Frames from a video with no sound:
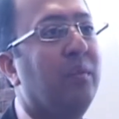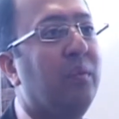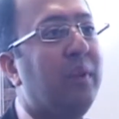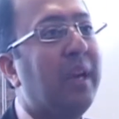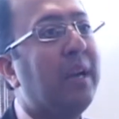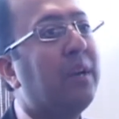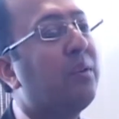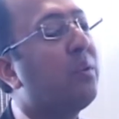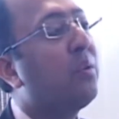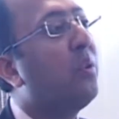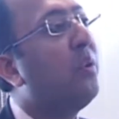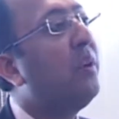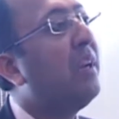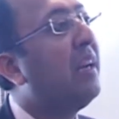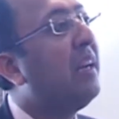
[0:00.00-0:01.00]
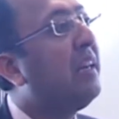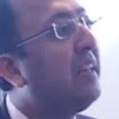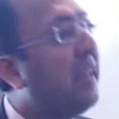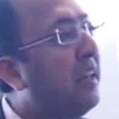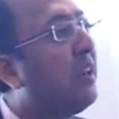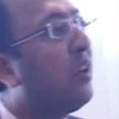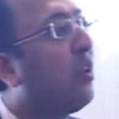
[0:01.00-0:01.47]
We had to go nearly
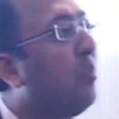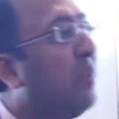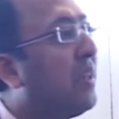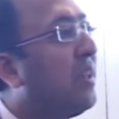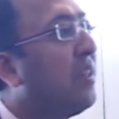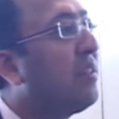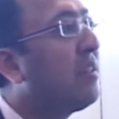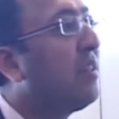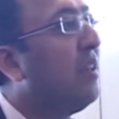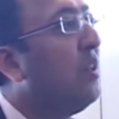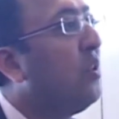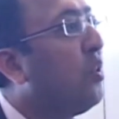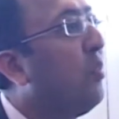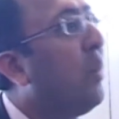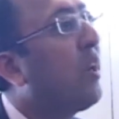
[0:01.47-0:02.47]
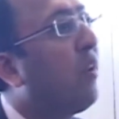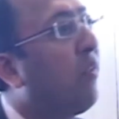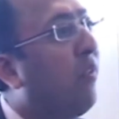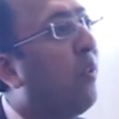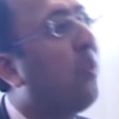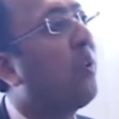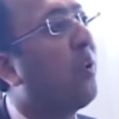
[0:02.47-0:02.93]
10 kilometers to make a
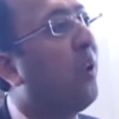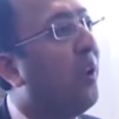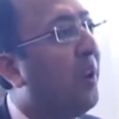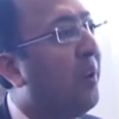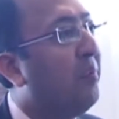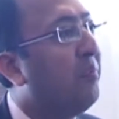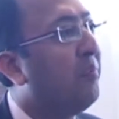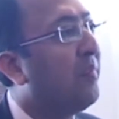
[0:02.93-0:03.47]
phone call.